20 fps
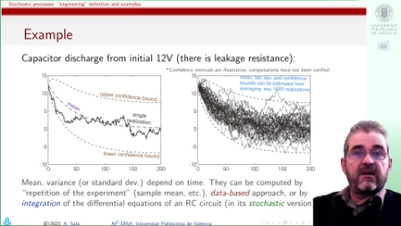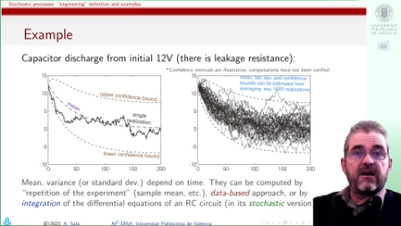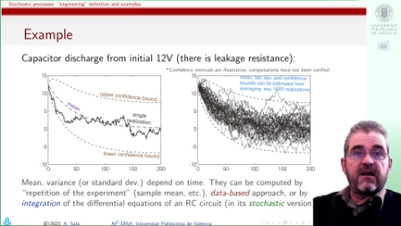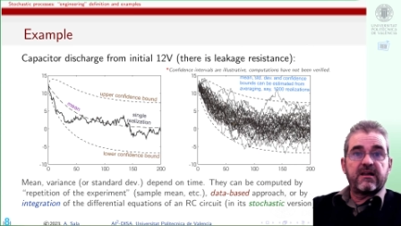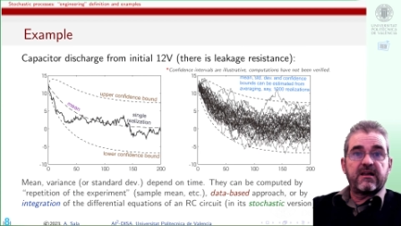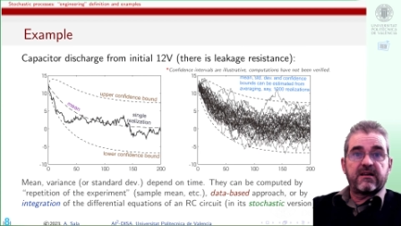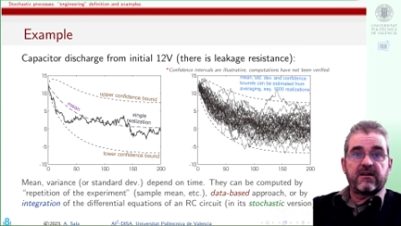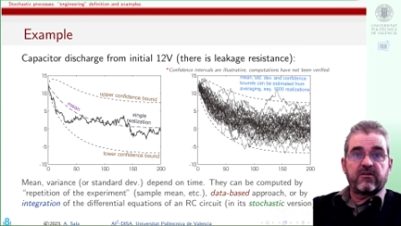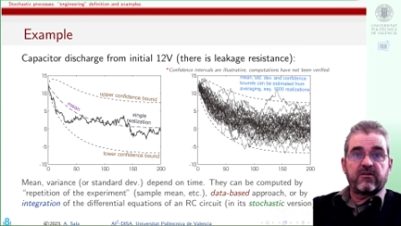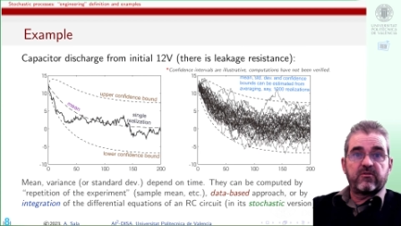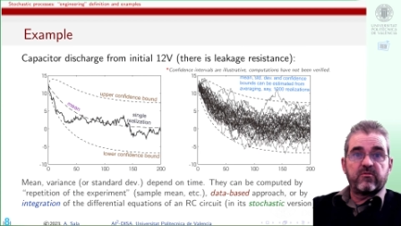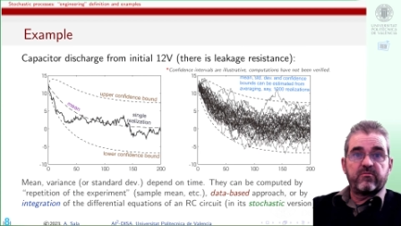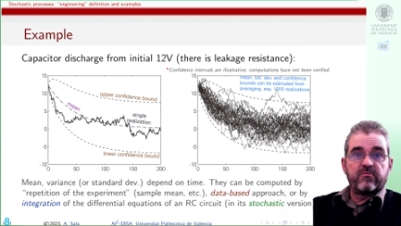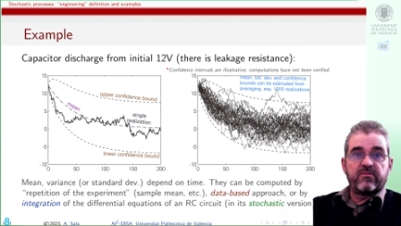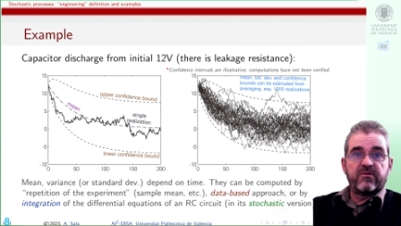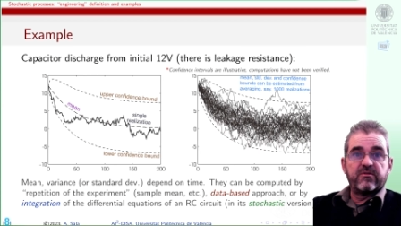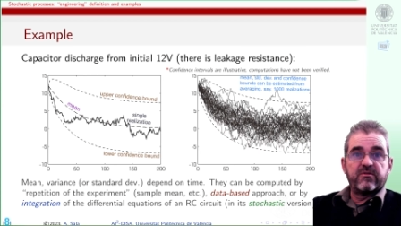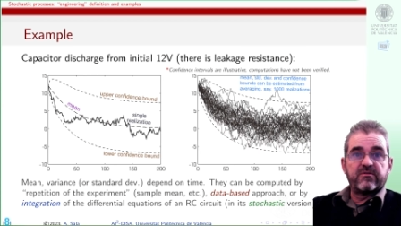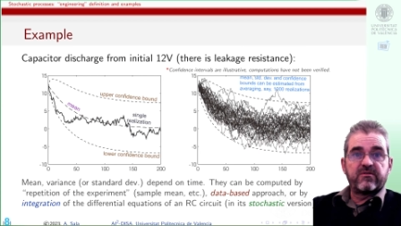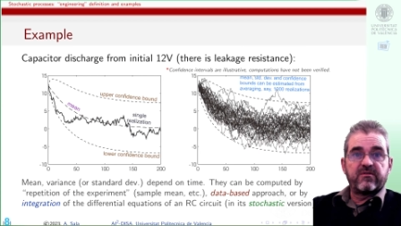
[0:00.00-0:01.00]
I can
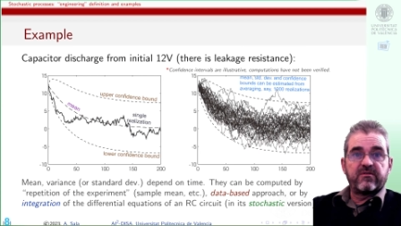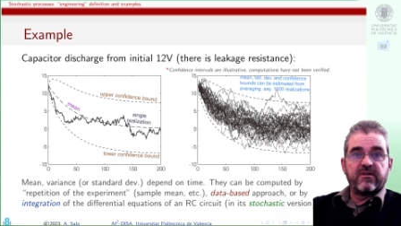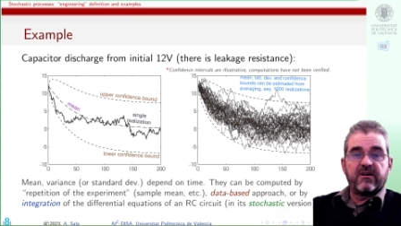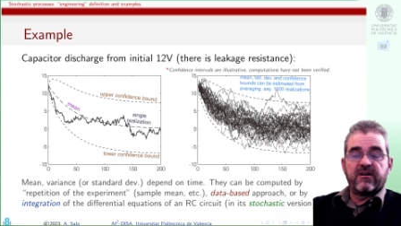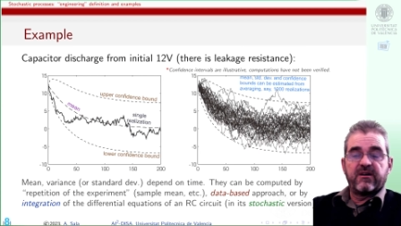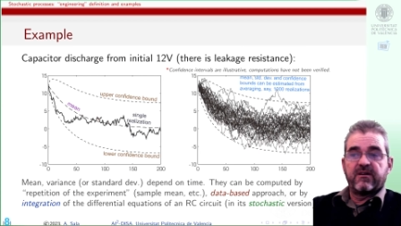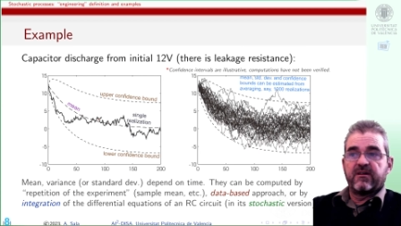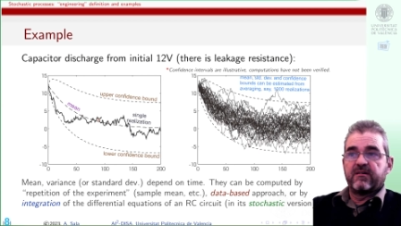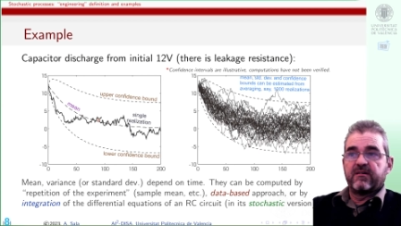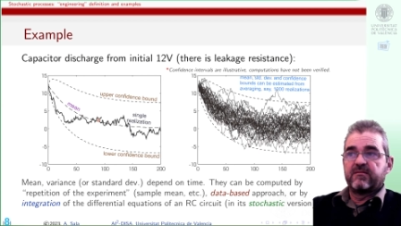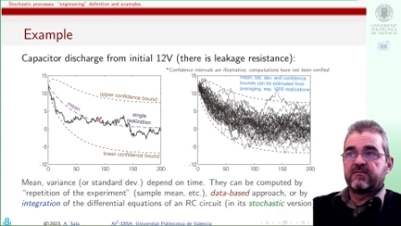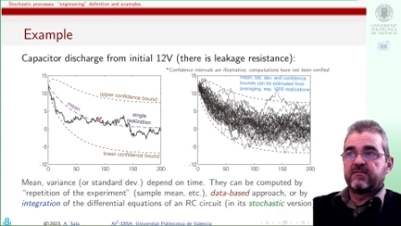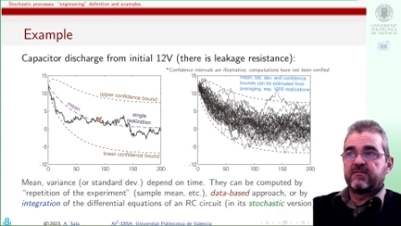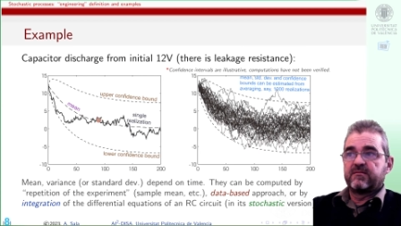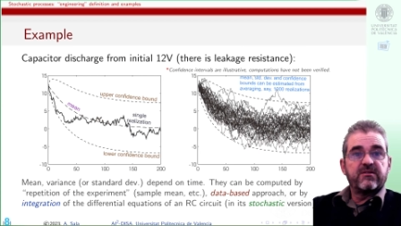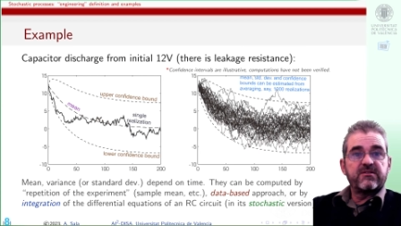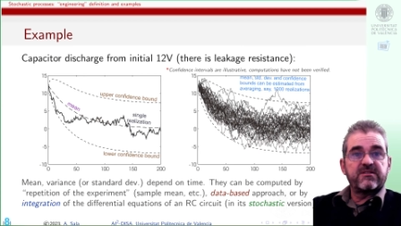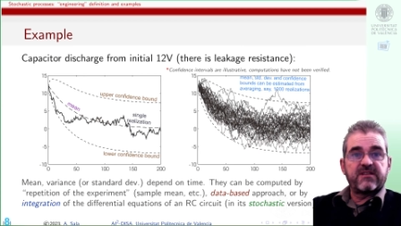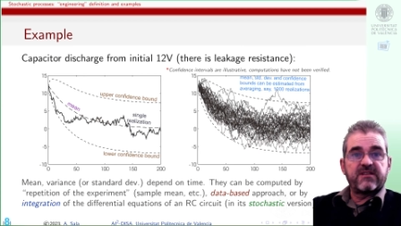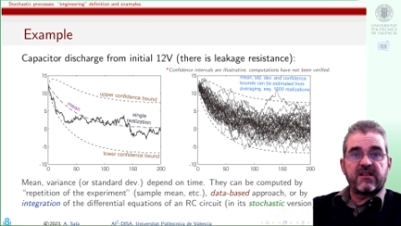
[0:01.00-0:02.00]
compute the
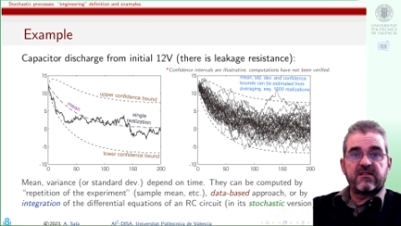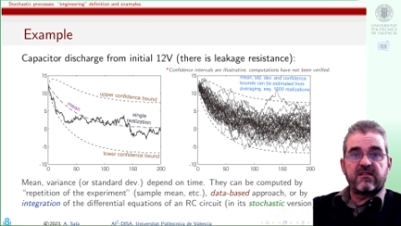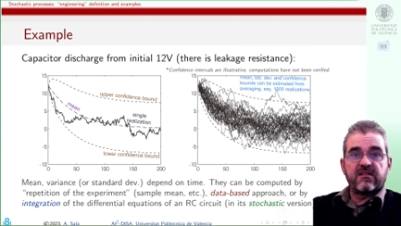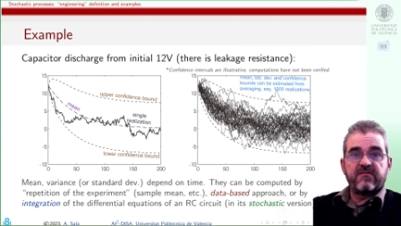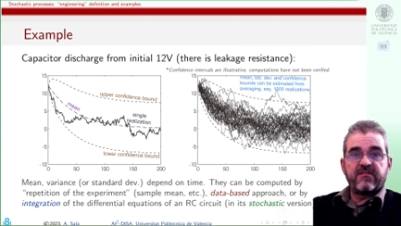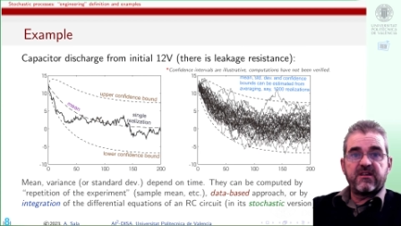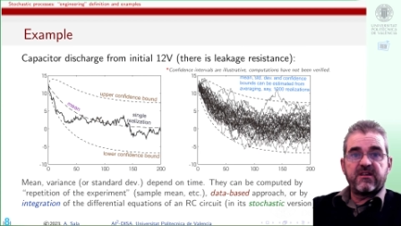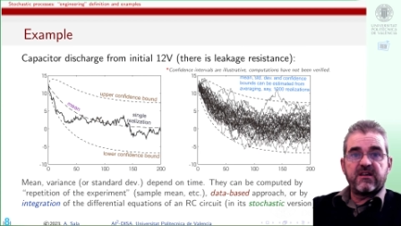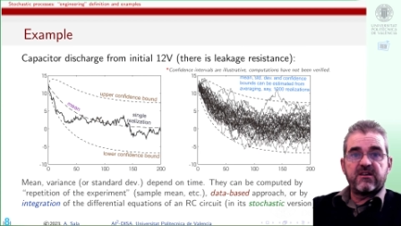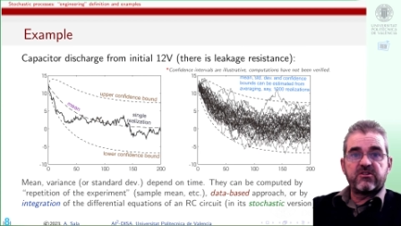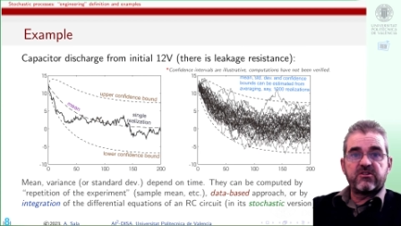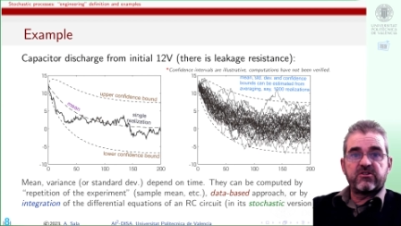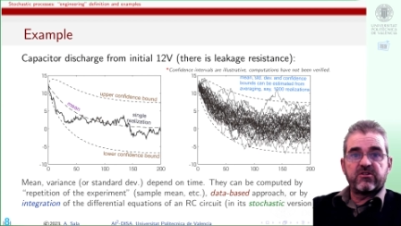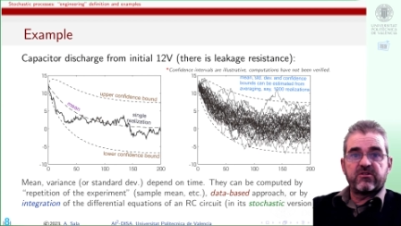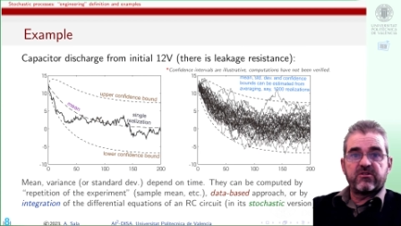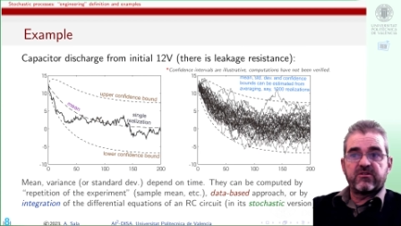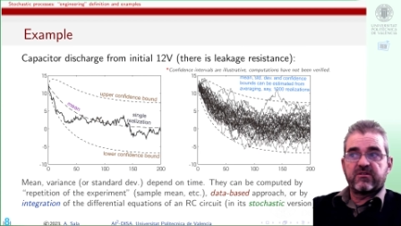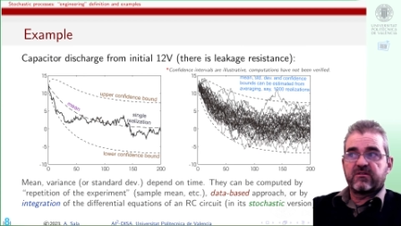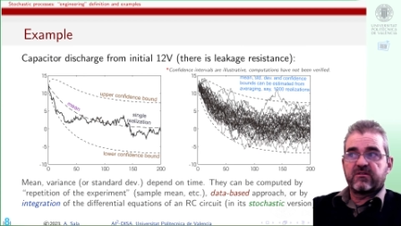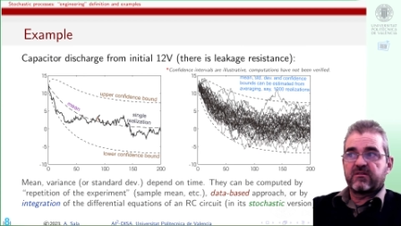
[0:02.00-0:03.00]
standard
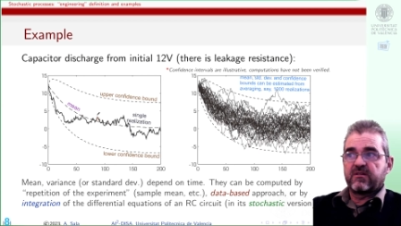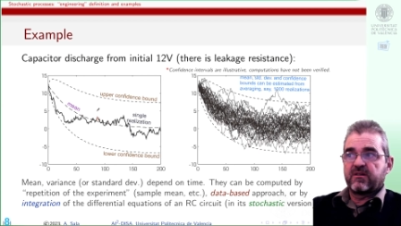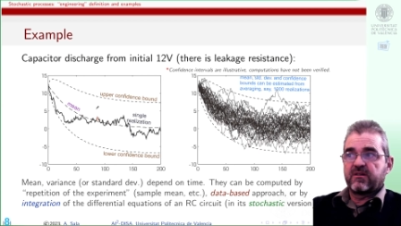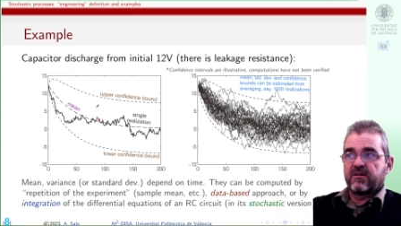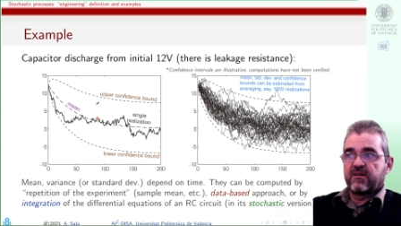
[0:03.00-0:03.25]
deviation